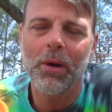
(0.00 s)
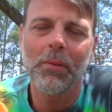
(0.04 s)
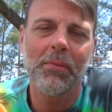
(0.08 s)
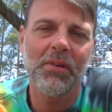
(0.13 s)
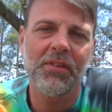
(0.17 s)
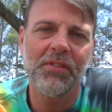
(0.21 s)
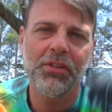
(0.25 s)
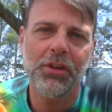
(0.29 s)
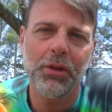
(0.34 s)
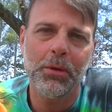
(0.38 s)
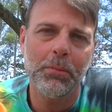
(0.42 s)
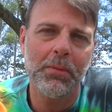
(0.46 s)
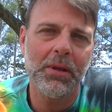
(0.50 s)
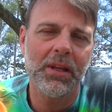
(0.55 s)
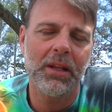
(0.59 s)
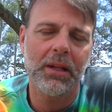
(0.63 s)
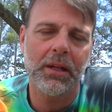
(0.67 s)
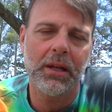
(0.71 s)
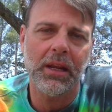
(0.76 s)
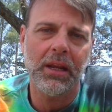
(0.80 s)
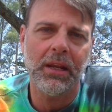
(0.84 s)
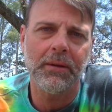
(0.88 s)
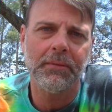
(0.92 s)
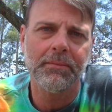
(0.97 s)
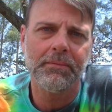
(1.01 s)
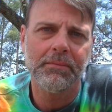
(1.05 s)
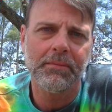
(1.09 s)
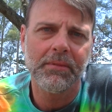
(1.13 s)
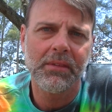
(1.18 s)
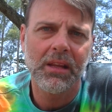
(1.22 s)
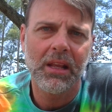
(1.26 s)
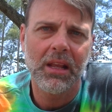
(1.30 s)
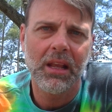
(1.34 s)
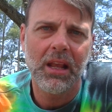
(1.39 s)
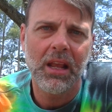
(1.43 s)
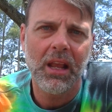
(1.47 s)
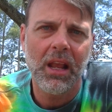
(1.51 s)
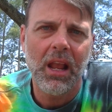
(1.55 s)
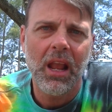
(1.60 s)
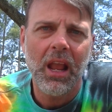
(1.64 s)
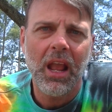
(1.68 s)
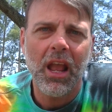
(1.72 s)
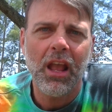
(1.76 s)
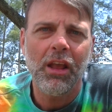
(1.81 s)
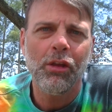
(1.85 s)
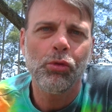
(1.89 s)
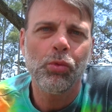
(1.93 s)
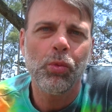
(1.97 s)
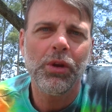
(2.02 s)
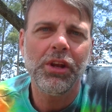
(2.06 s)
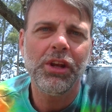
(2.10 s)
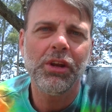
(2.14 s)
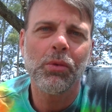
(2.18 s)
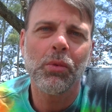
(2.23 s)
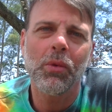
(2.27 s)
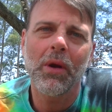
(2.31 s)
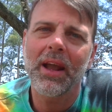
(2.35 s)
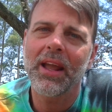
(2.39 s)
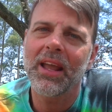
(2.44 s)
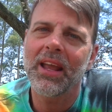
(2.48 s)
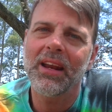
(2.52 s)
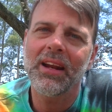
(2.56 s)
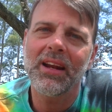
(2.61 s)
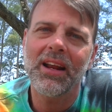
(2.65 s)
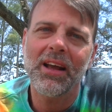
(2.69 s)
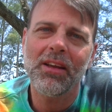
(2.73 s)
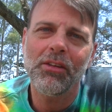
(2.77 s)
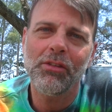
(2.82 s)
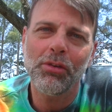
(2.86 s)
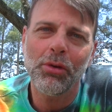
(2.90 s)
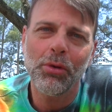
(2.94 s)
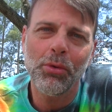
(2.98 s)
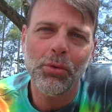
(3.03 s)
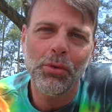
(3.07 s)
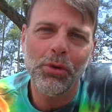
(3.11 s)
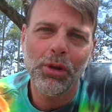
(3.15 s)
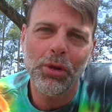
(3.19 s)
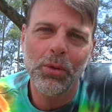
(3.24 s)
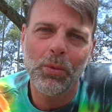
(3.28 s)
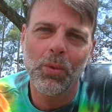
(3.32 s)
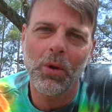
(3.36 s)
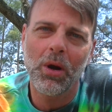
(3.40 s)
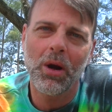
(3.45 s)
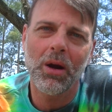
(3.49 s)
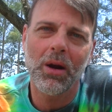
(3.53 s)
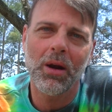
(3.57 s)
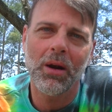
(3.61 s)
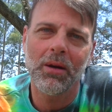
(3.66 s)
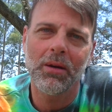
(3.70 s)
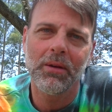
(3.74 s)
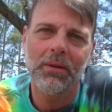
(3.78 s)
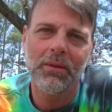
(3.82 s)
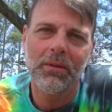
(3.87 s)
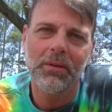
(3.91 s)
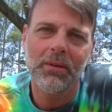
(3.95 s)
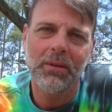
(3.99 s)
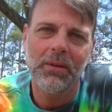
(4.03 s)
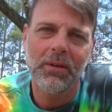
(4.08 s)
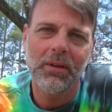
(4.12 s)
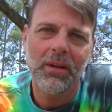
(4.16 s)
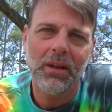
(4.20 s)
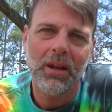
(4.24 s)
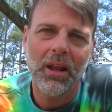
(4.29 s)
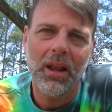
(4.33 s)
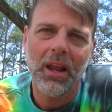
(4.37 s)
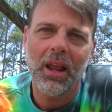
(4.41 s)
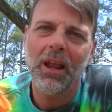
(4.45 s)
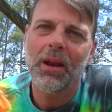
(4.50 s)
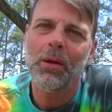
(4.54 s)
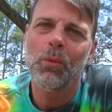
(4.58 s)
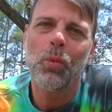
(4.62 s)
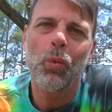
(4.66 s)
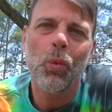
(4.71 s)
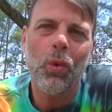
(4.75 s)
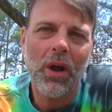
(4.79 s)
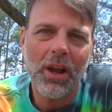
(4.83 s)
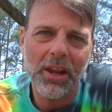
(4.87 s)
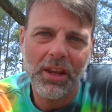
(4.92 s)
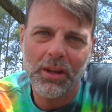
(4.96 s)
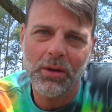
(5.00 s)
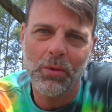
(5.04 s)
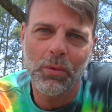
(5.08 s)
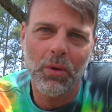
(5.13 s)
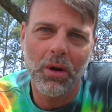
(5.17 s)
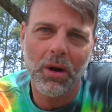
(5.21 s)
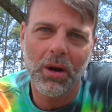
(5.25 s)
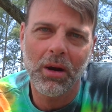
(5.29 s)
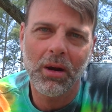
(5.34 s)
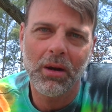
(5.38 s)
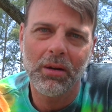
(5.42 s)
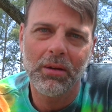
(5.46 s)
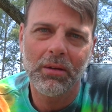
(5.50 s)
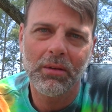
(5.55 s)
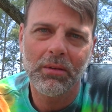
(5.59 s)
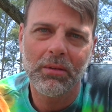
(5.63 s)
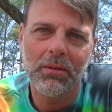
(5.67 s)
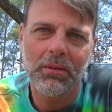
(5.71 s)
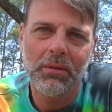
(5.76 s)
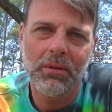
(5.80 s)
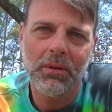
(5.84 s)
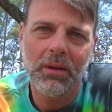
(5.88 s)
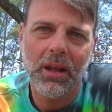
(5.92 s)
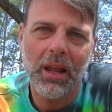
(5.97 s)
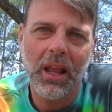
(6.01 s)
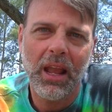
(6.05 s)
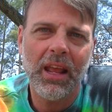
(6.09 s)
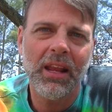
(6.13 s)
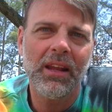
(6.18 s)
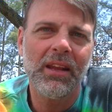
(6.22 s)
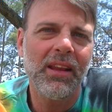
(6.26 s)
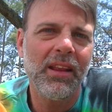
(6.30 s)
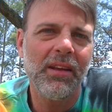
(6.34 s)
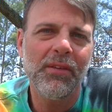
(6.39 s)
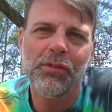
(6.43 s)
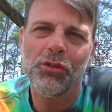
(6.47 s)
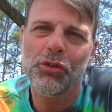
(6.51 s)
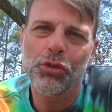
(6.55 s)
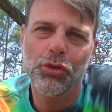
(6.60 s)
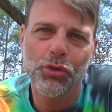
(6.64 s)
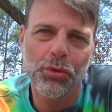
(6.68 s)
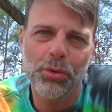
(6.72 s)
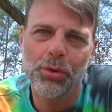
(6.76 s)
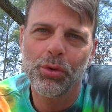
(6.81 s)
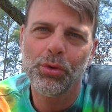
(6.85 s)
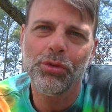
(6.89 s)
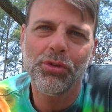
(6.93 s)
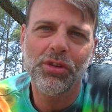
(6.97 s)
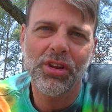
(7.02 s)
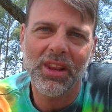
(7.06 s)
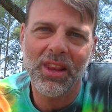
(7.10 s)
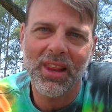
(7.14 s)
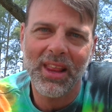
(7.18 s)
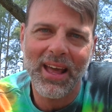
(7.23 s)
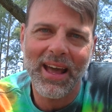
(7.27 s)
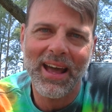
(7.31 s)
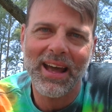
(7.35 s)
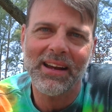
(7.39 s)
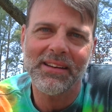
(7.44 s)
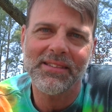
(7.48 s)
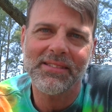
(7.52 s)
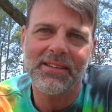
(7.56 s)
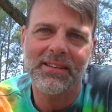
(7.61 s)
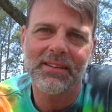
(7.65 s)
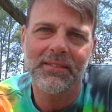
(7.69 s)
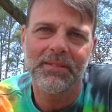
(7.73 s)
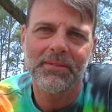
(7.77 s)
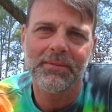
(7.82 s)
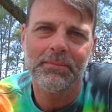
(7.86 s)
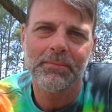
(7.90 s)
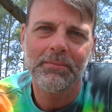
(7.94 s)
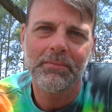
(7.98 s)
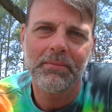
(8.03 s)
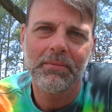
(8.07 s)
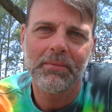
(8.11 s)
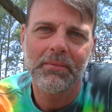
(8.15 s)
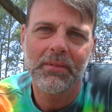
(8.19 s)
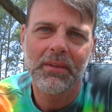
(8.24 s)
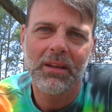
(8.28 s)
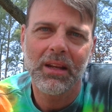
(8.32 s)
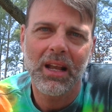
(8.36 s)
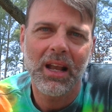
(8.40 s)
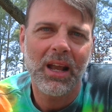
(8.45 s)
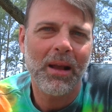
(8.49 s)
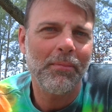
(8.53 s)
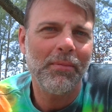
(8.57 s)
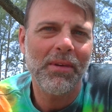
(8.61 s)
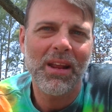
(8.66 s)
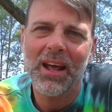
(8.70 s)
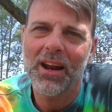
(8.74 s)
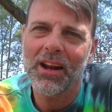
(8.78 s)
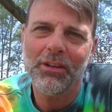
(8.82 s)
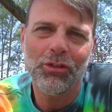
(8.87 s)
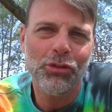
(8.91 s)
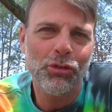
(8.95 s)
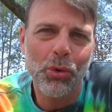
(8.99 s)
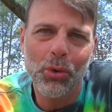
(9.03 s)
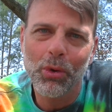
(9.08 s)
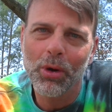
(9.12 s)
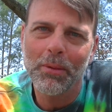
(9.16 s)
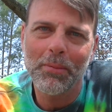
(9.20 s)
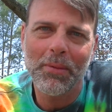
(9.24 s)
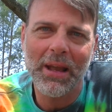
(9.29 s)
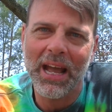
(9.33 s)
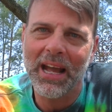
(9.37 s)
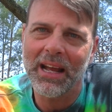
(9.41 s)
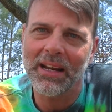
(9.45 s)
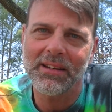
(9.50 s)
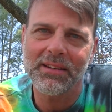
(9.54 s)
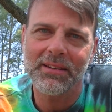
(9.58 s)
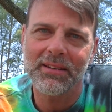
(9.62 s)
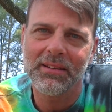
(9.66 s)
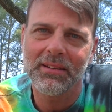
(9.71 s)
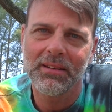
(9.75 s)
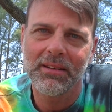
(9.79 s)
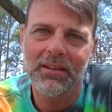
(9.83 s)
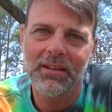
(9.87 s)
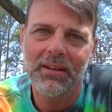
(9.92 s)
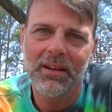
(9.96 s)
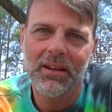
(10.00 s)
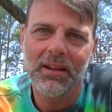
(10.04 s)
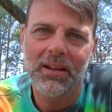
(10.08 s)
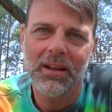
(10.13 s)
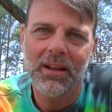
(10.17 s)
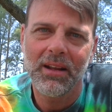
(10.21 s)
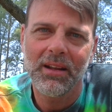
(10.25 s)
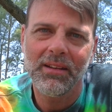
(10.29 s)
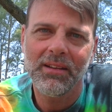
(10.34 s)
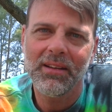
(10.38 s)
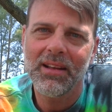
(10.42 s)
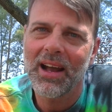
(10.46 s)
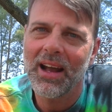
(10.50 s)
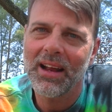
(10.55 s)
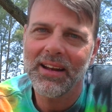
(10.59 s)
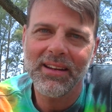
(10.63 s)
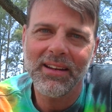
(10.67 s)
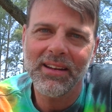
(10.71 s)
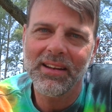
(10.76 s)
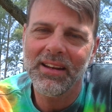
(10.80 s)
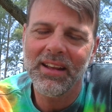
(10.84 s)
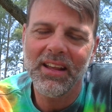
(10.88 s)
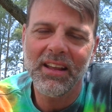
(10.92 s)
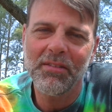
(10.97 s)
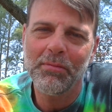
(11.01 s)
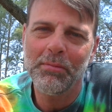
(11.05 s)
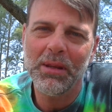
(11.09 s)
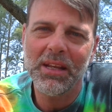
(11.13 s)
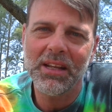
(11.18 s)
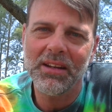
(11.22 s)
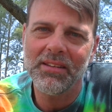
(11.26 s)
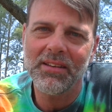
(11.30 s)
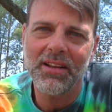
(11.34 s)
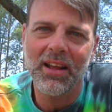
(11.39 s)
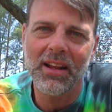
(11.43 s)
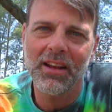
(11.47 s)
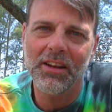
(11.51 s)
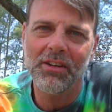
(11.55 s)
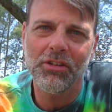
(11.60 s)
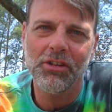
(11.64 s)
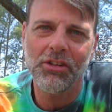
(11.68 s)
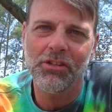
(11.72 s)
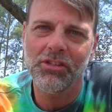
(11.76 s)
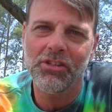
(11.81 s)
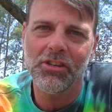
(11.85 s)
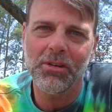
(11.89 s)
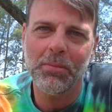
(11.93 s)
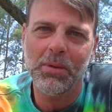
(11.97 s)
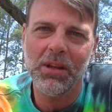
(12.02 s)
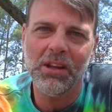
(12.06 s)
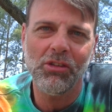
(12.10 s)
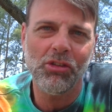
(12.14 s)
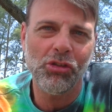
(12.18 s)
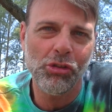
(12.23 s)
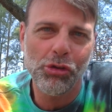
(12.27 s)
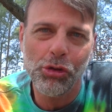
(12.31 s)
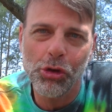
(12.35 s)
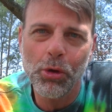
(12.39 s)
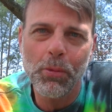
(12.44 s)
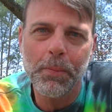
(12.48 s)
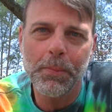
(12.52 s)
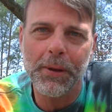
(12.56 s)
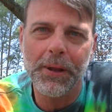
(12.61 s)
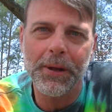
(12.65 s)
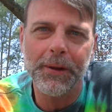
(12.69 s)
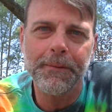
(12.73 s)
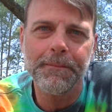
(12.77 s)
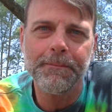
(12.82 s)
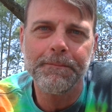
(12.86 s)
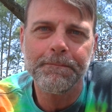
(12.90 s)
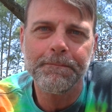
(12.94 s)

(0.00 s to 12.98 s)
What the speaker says: of humility is when you recognize who you are and what you are and live true to that. I'm not a doormat. God didn't give me intelligence to be stupid.